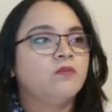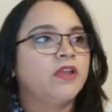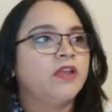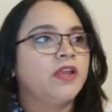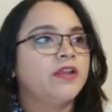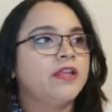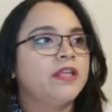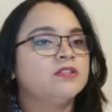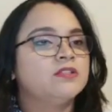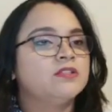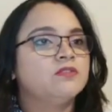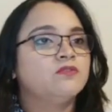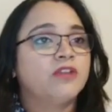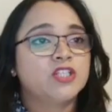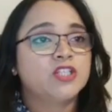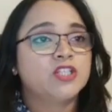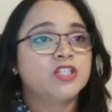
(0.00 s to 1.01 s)

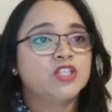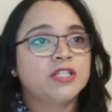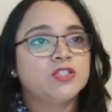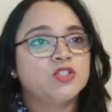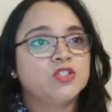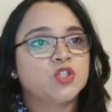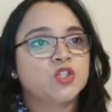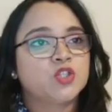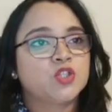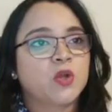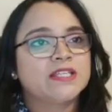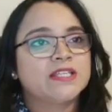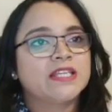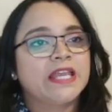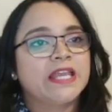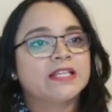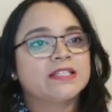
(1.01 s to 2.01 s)
where she enjoys
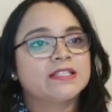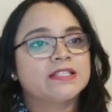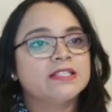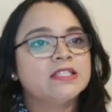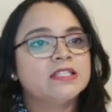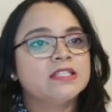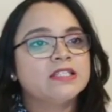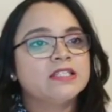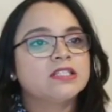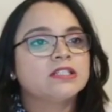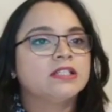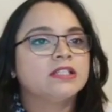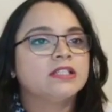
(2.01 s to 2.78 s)
an excellent